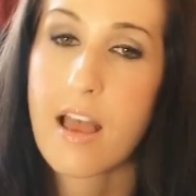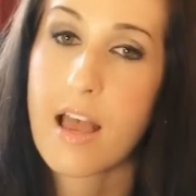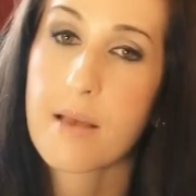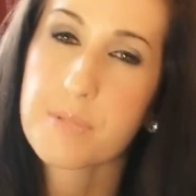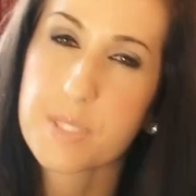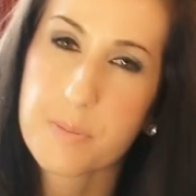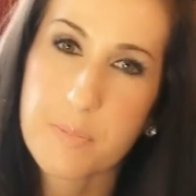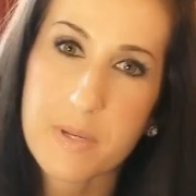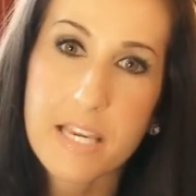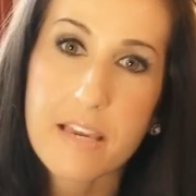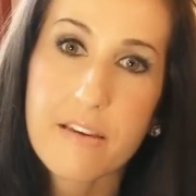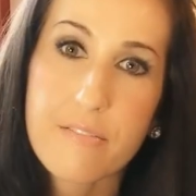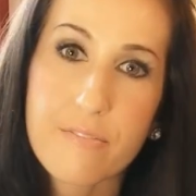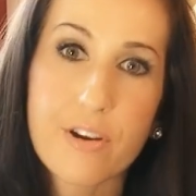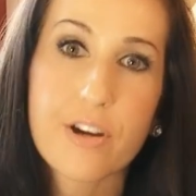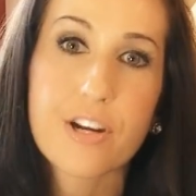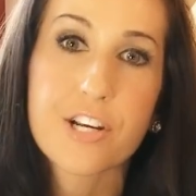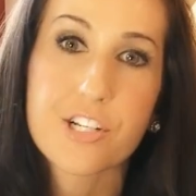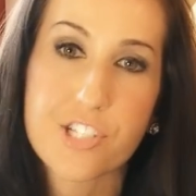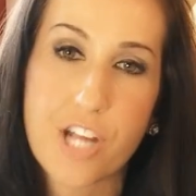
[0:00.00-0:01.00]
I'm speaking
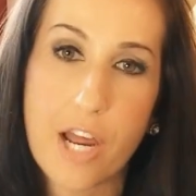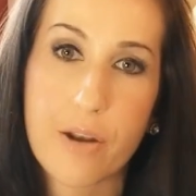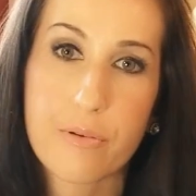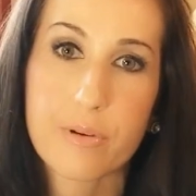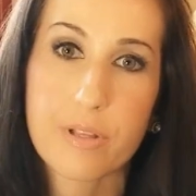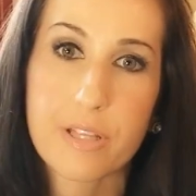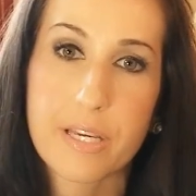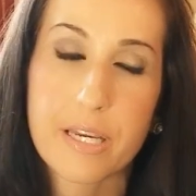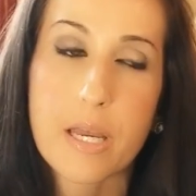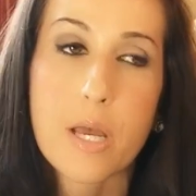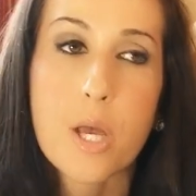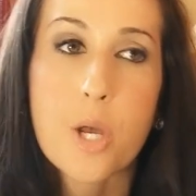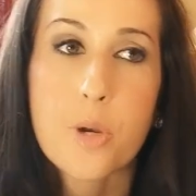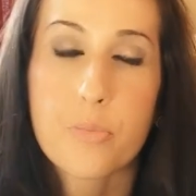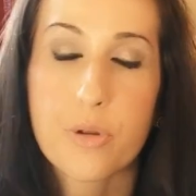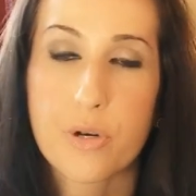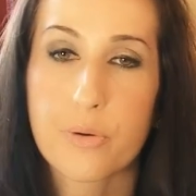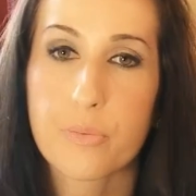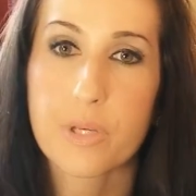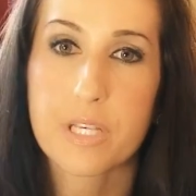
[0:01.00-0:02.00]
very generally,
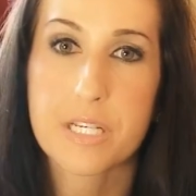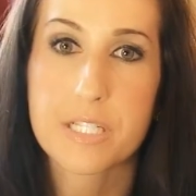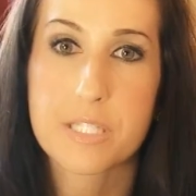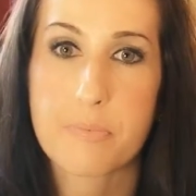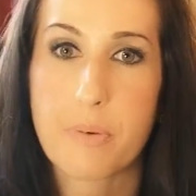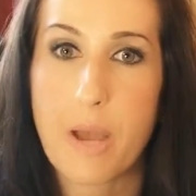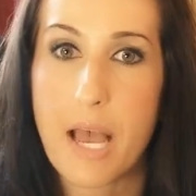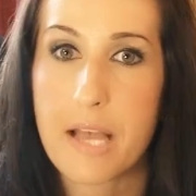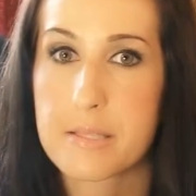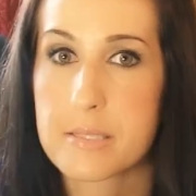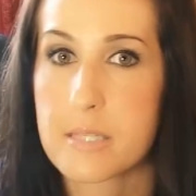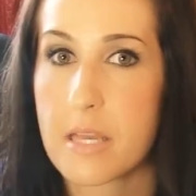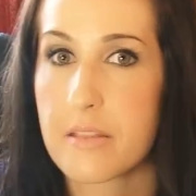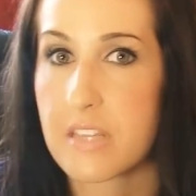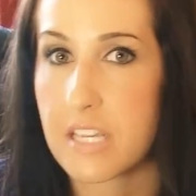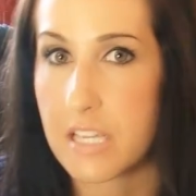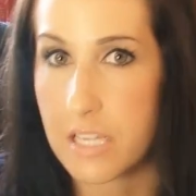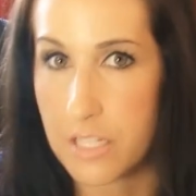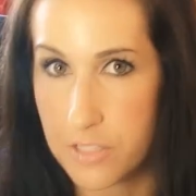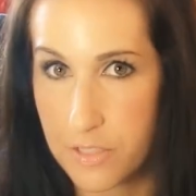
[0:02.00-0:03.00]
but it really depends on
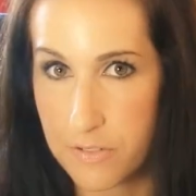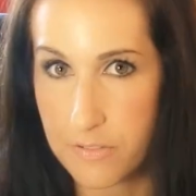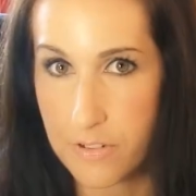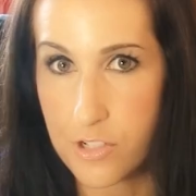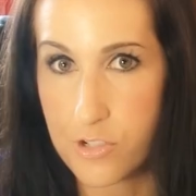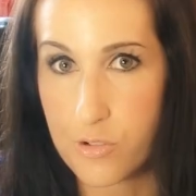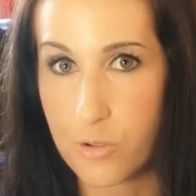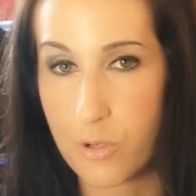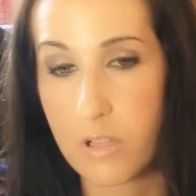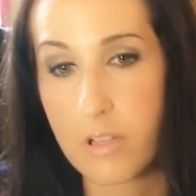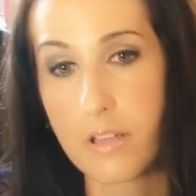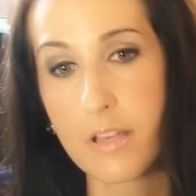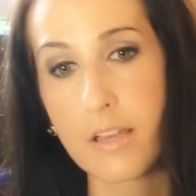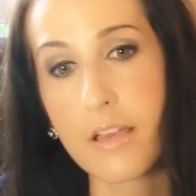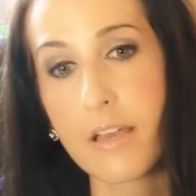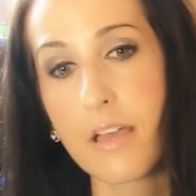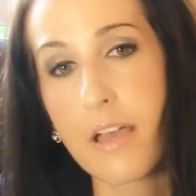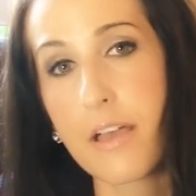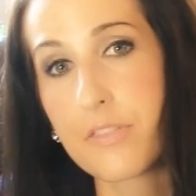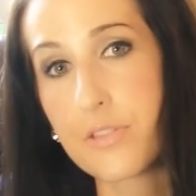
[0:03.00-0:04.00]
the individual
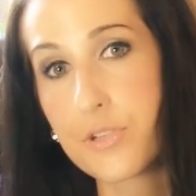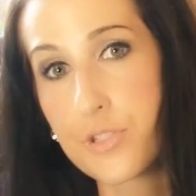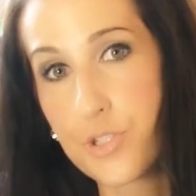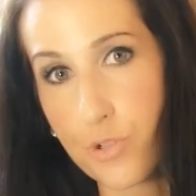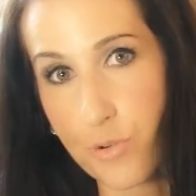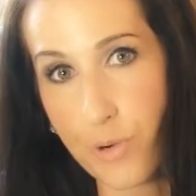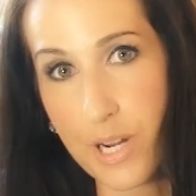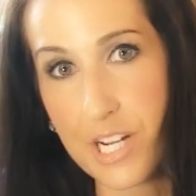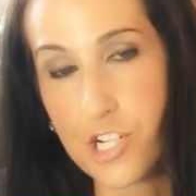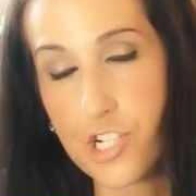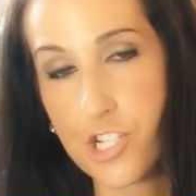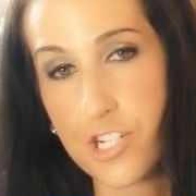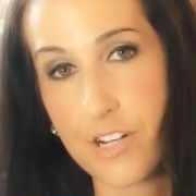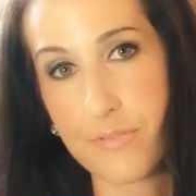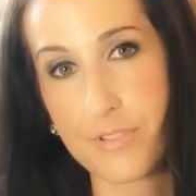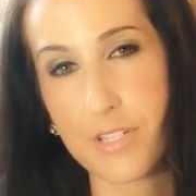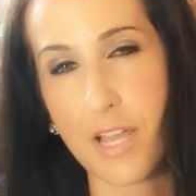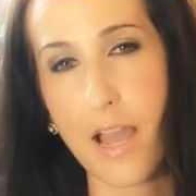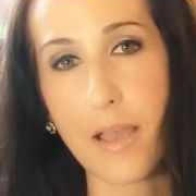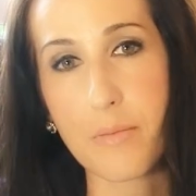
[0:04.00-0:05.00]
and the duration
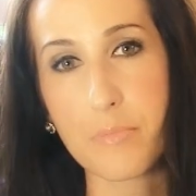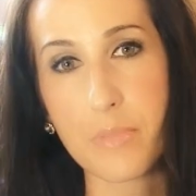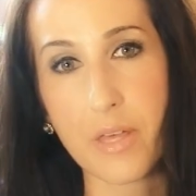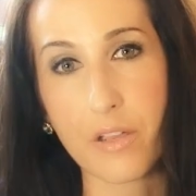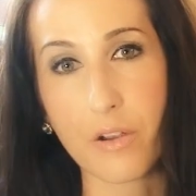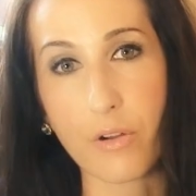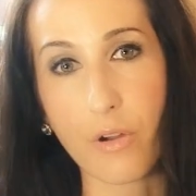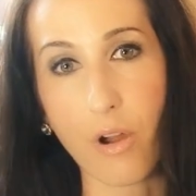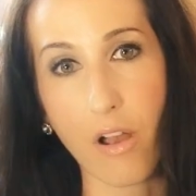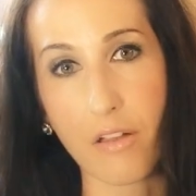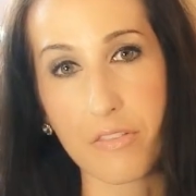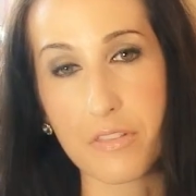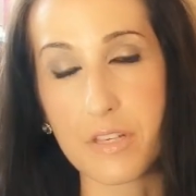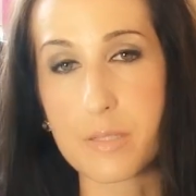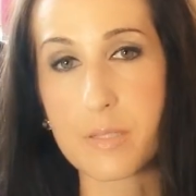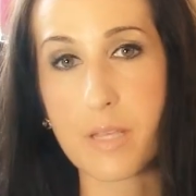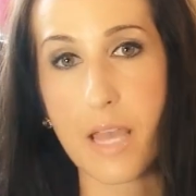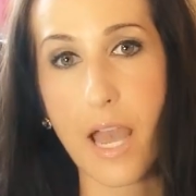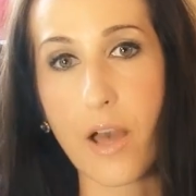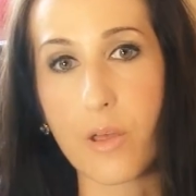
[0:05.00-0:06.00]
of time that you're on
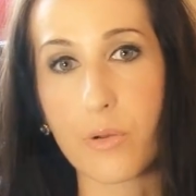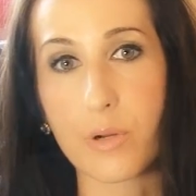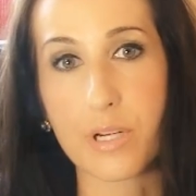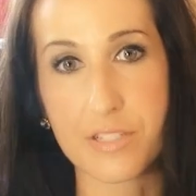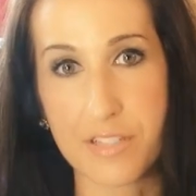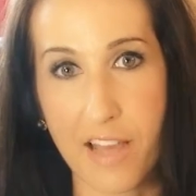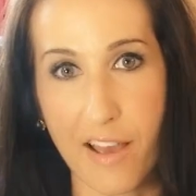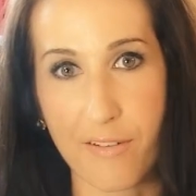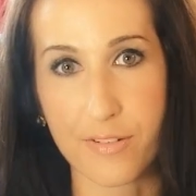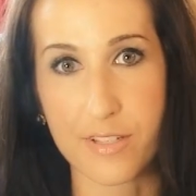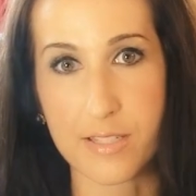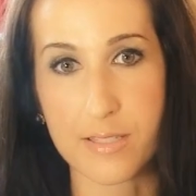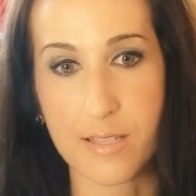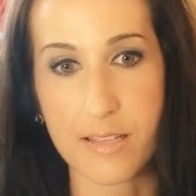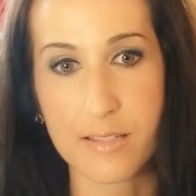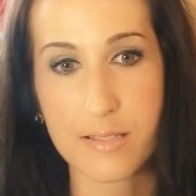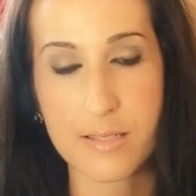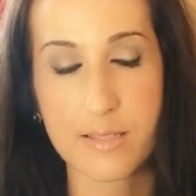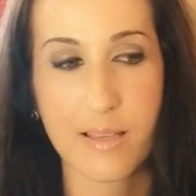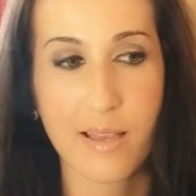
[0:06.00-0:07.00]
these calorie
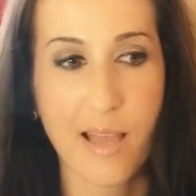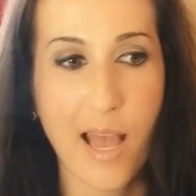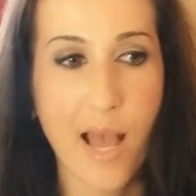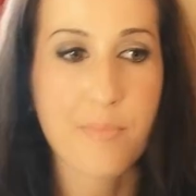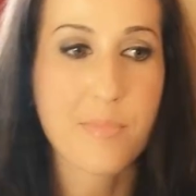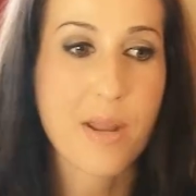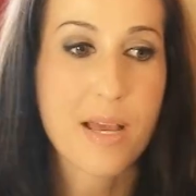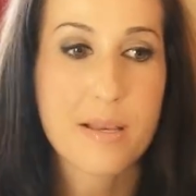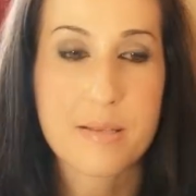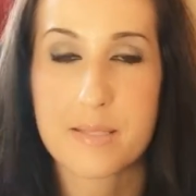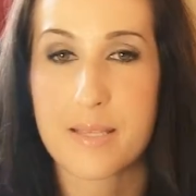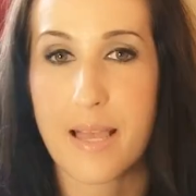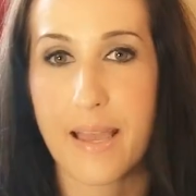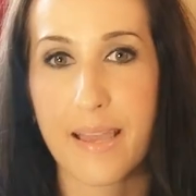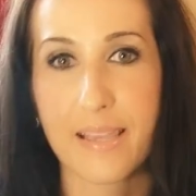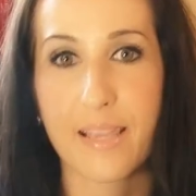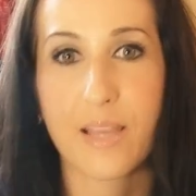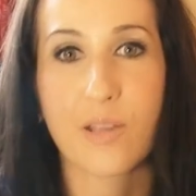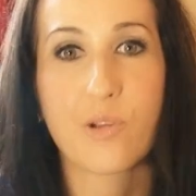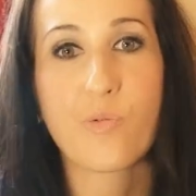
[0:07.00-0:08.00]
deficits. I'm not
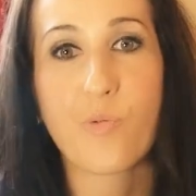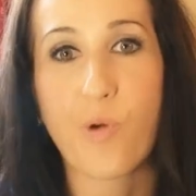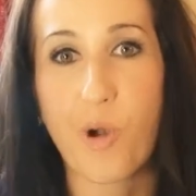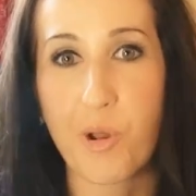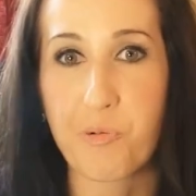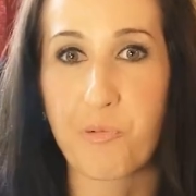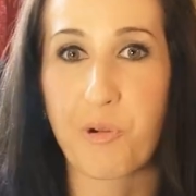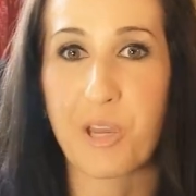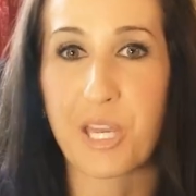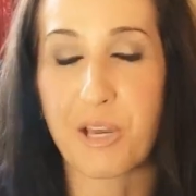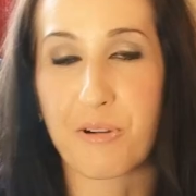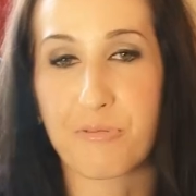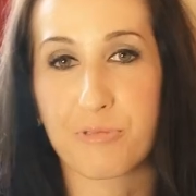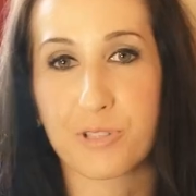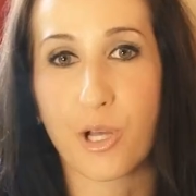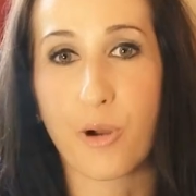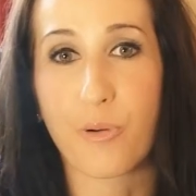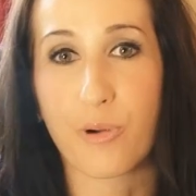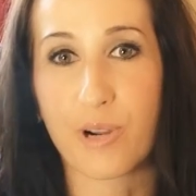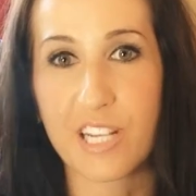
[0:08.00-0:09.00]
saying in 1 week of
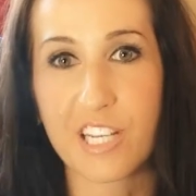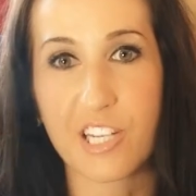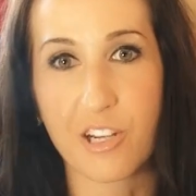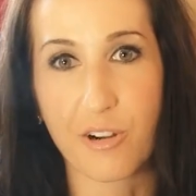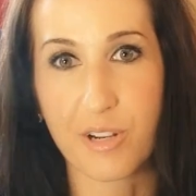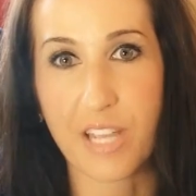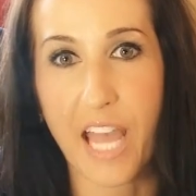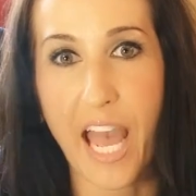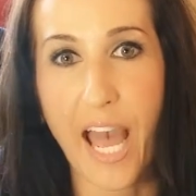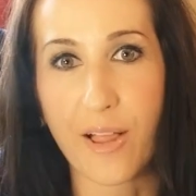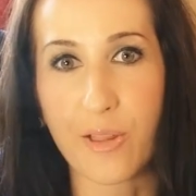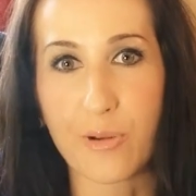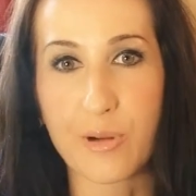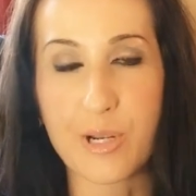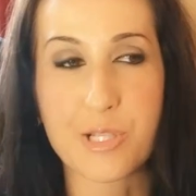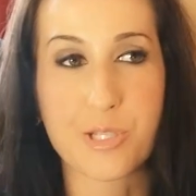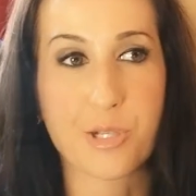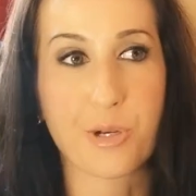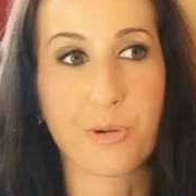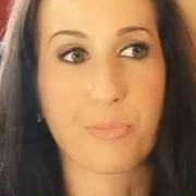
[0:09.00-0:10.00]
lowering your
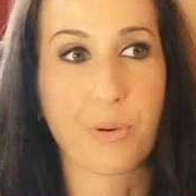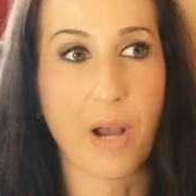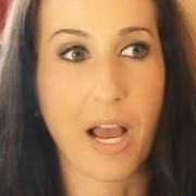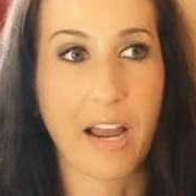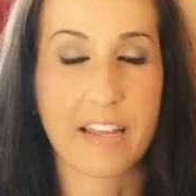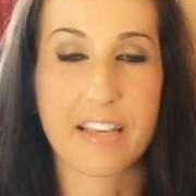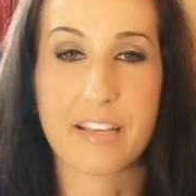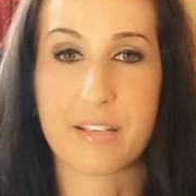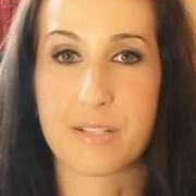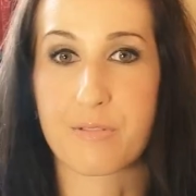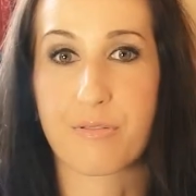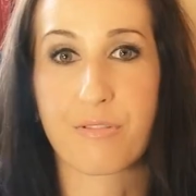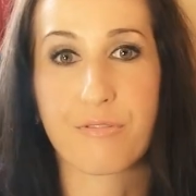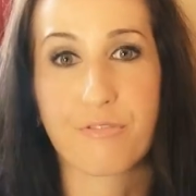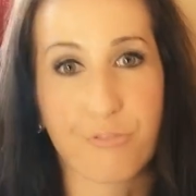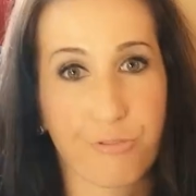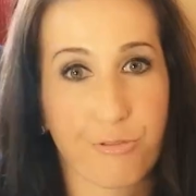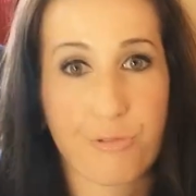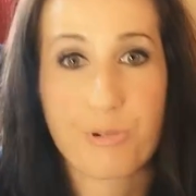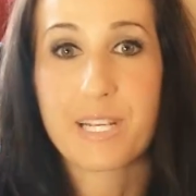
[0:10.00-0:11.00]
calories, your body is
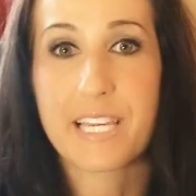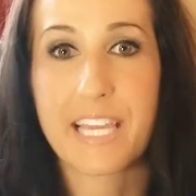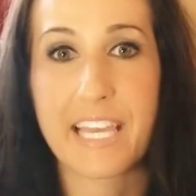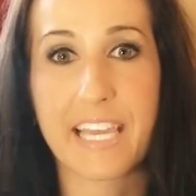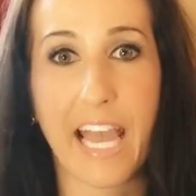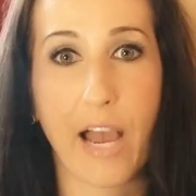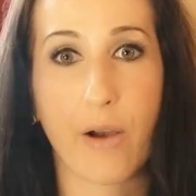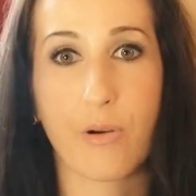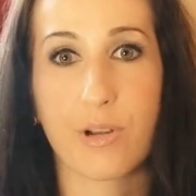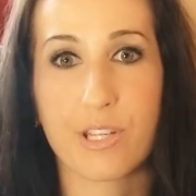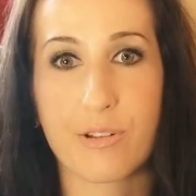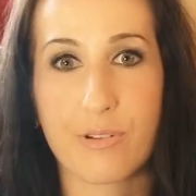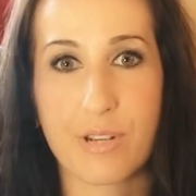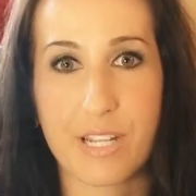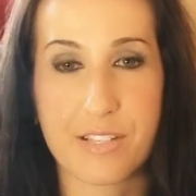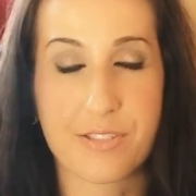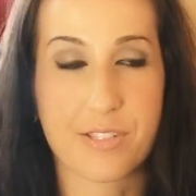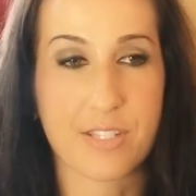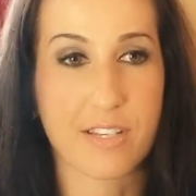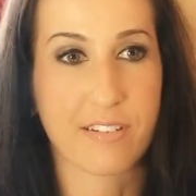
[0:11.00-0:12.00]
freaking out and you
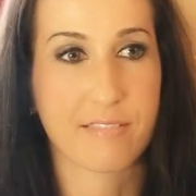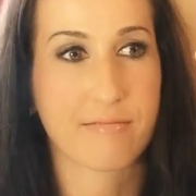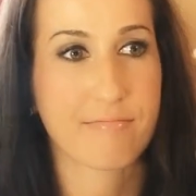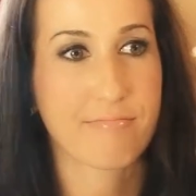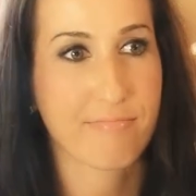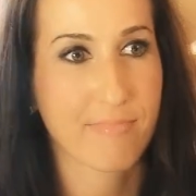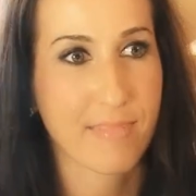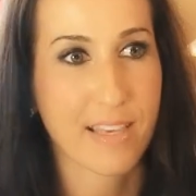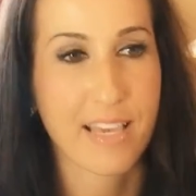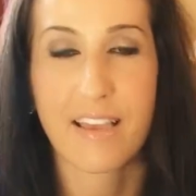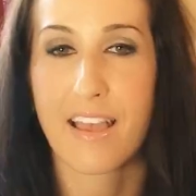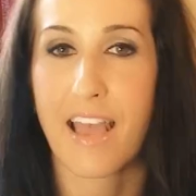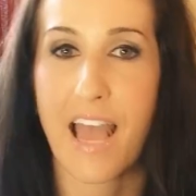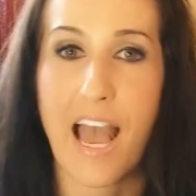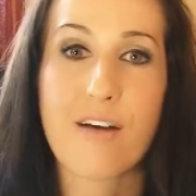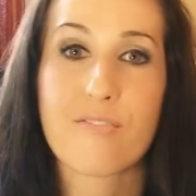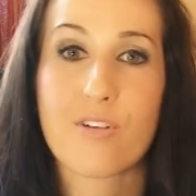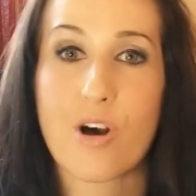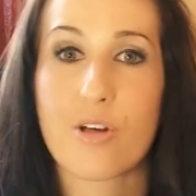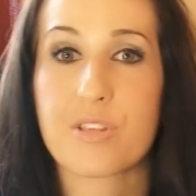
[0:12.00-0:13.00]
need to
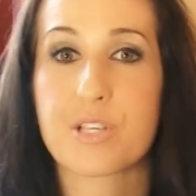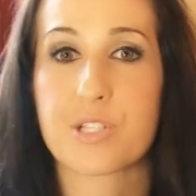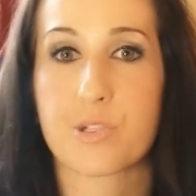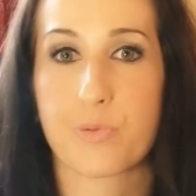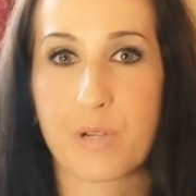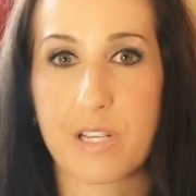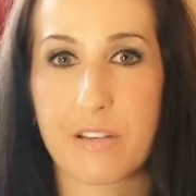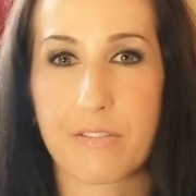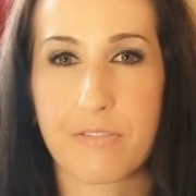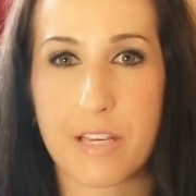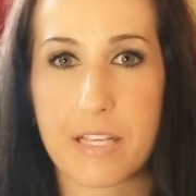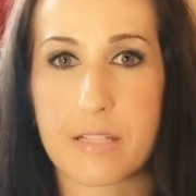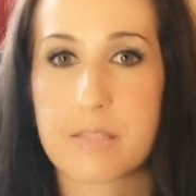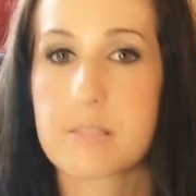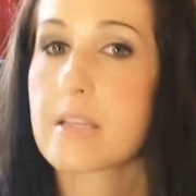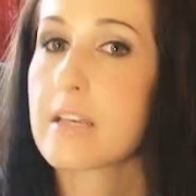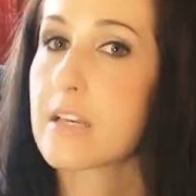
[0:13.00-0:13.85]
have all these refeeds.